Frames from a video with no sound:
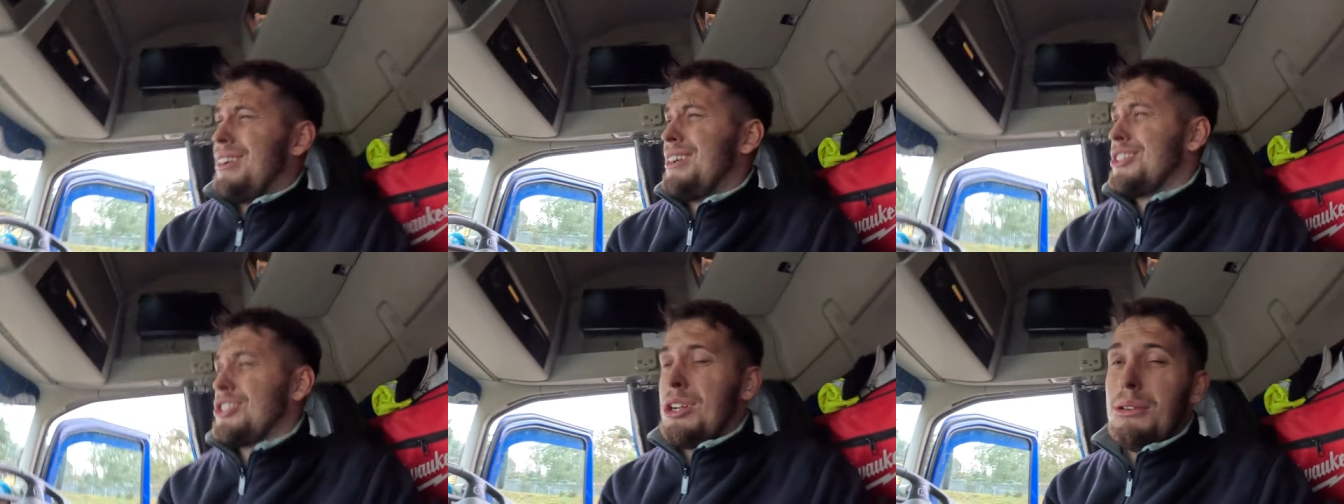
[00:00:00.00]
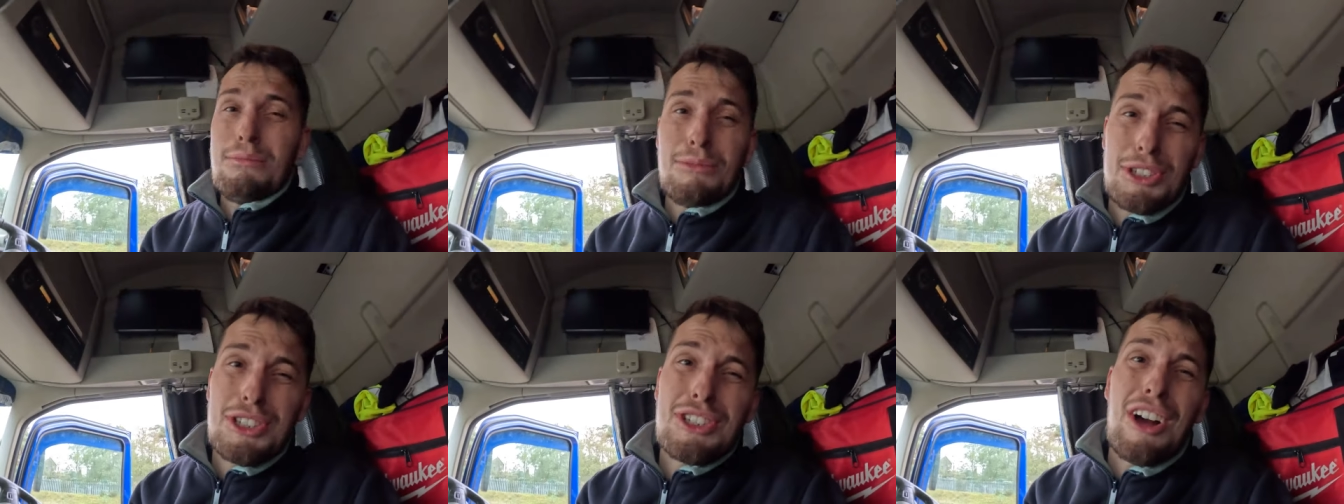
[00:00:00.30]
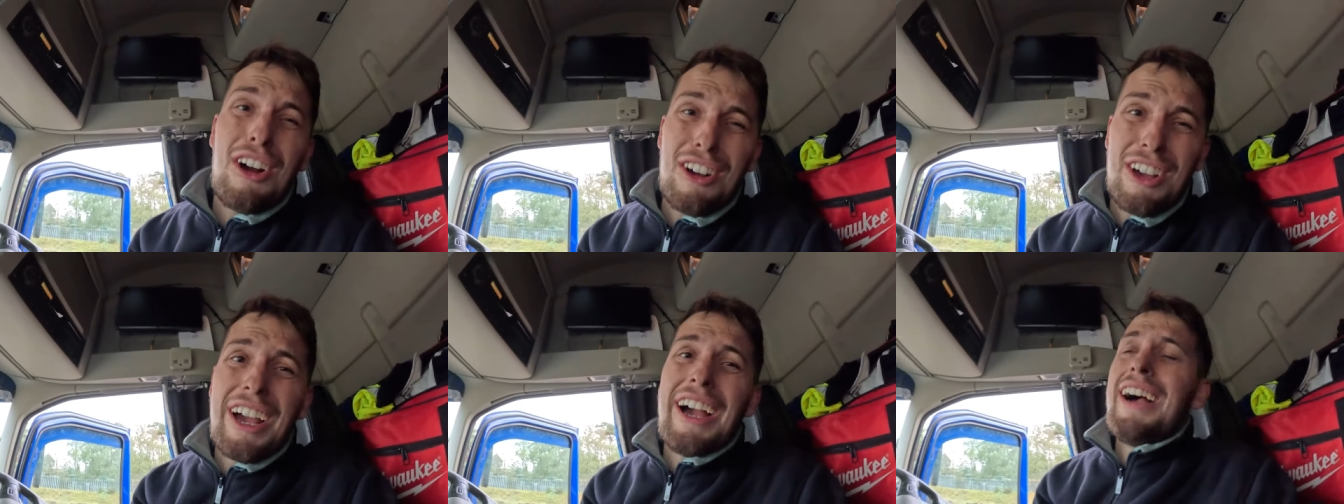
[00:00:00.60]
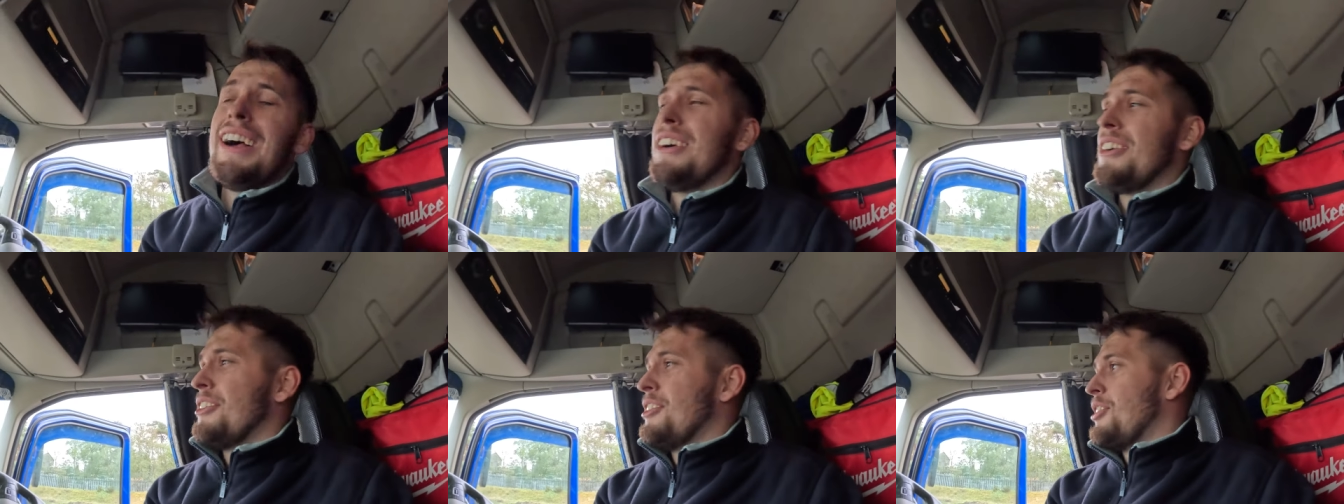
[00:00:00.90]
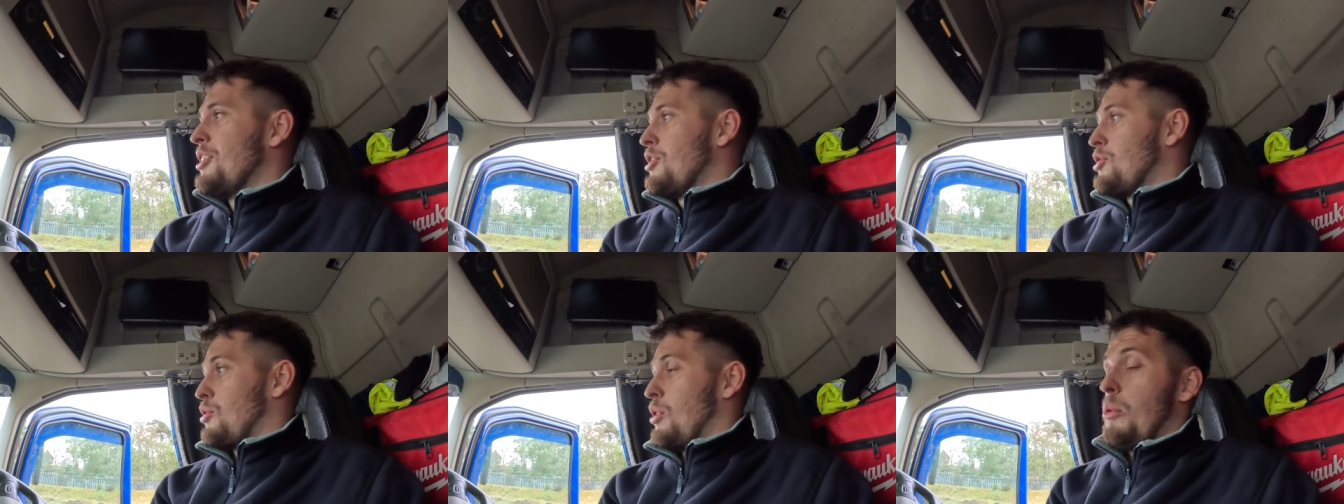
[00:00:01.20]
something stuck.
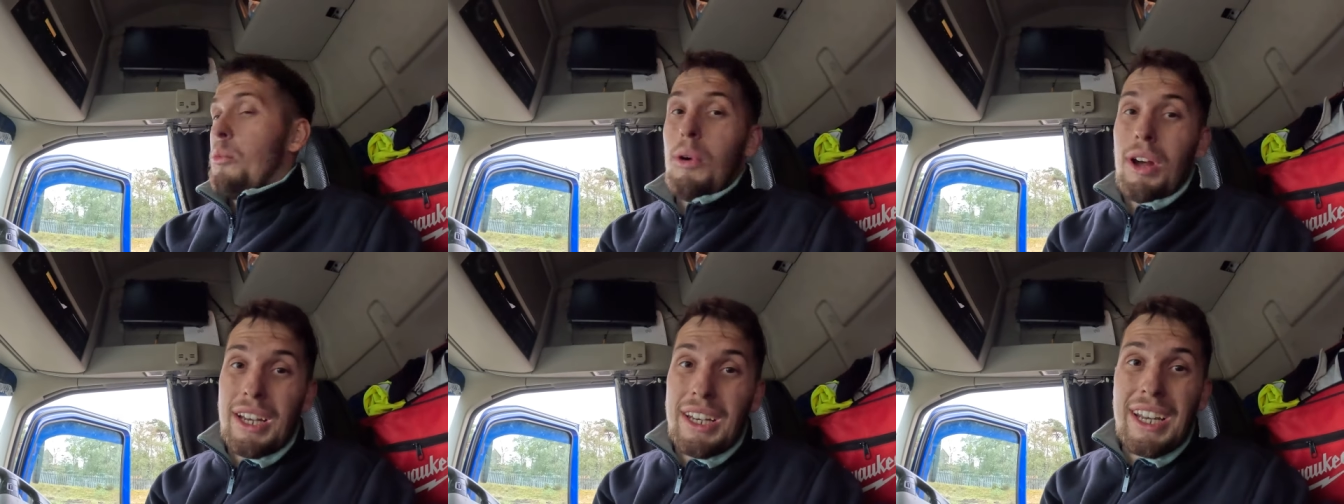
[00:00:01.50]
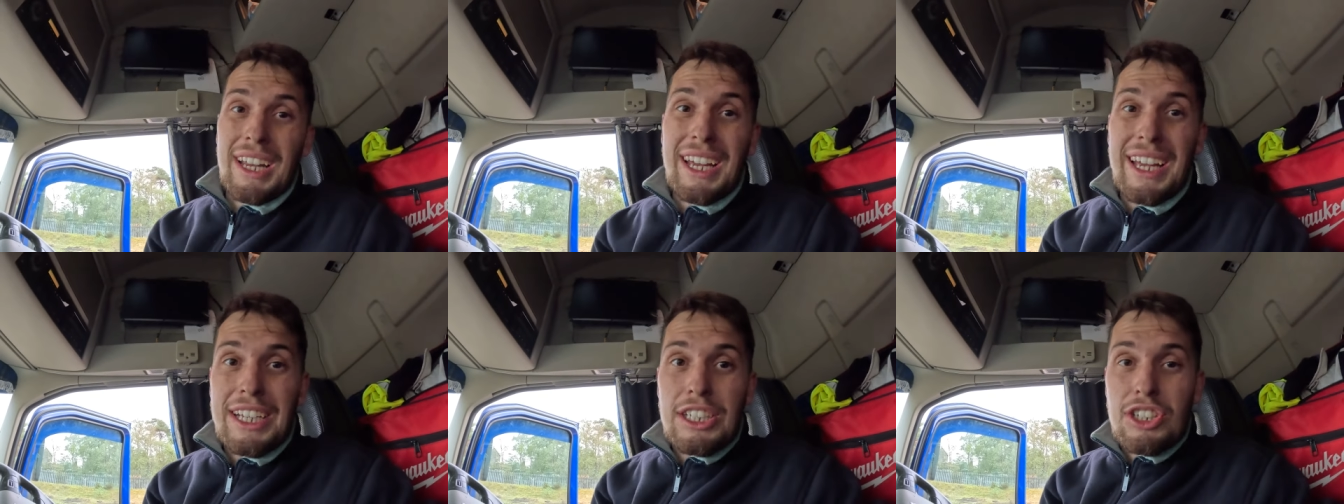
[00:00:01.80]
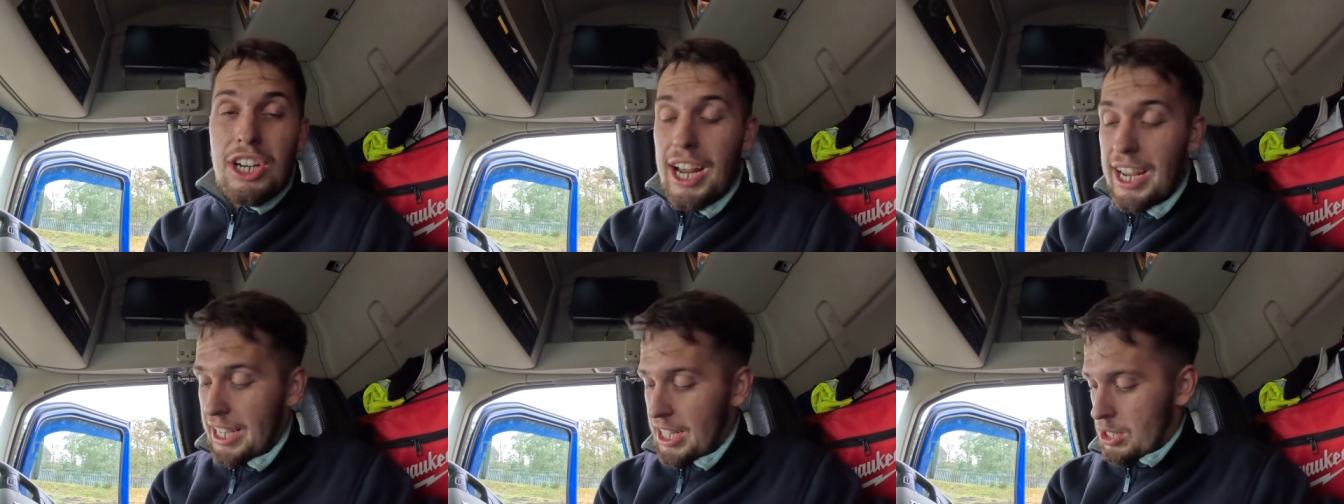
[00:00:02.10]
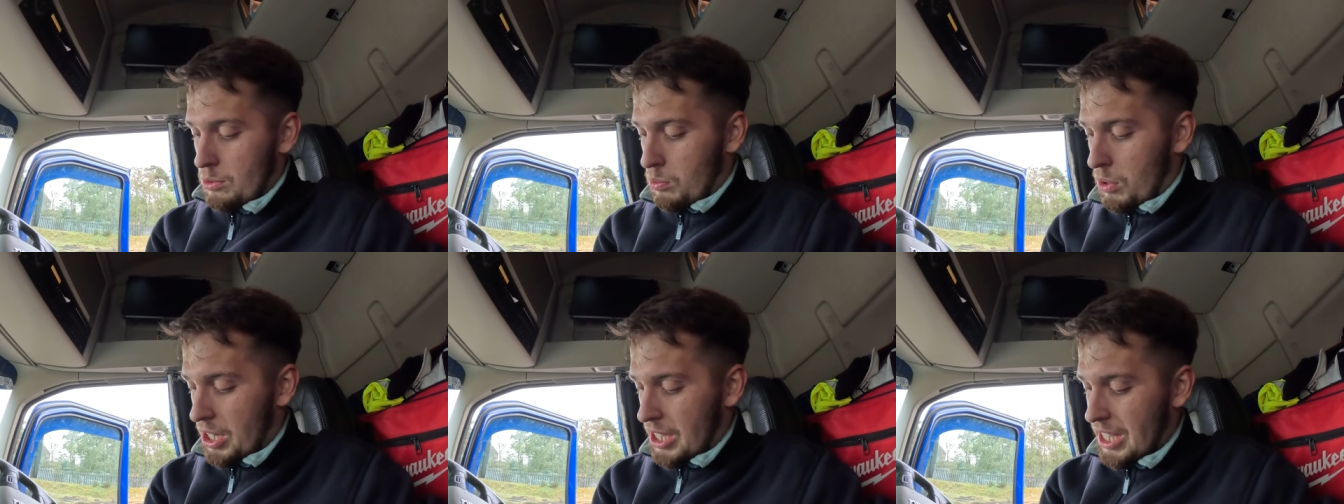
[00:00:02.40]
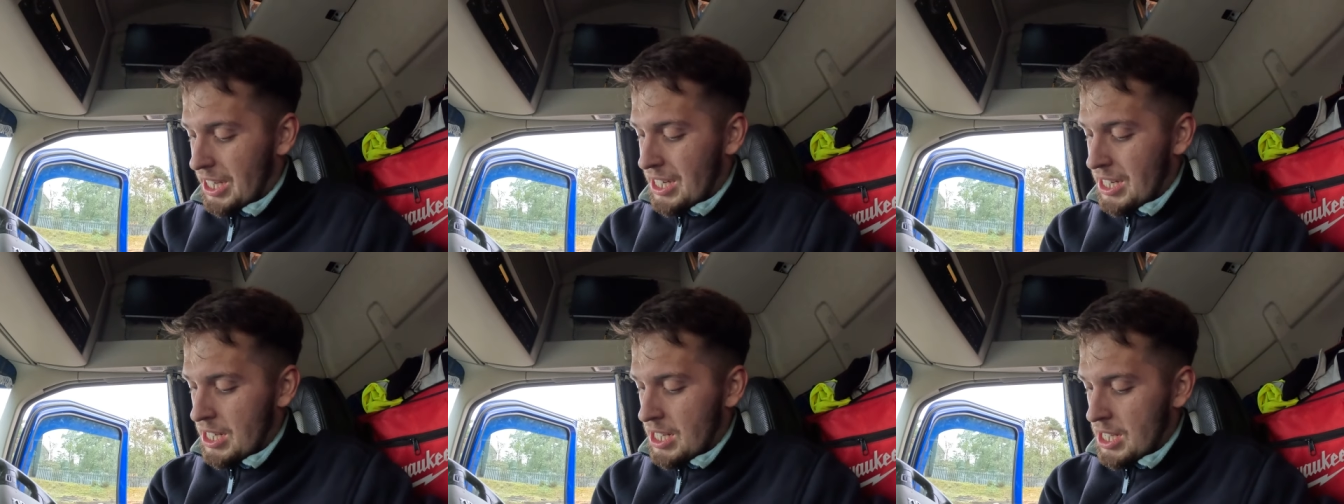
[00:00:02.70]
There's only one track is
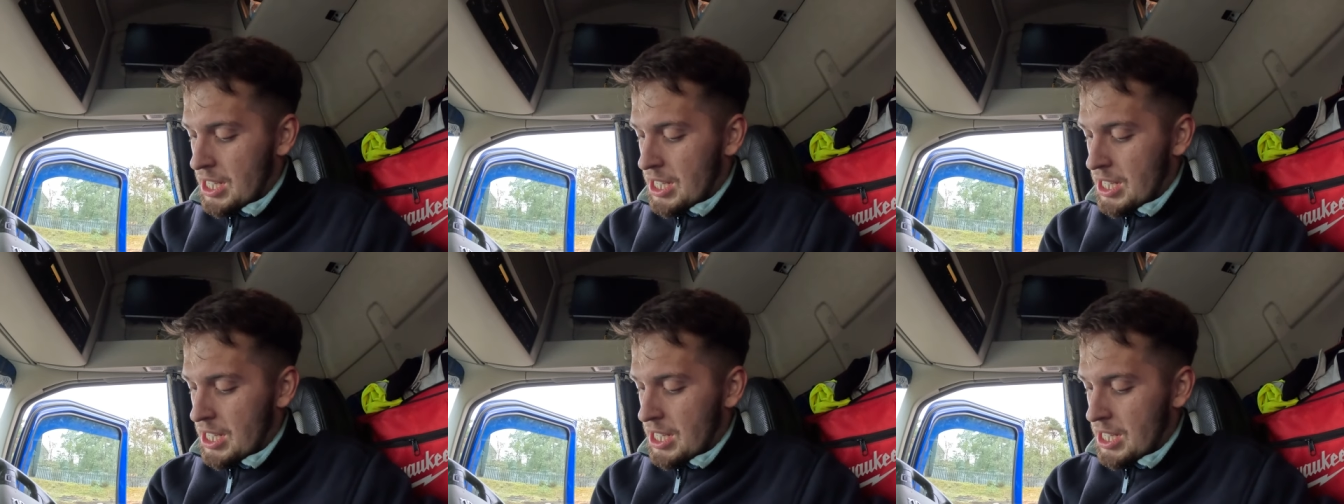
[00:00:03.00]
working.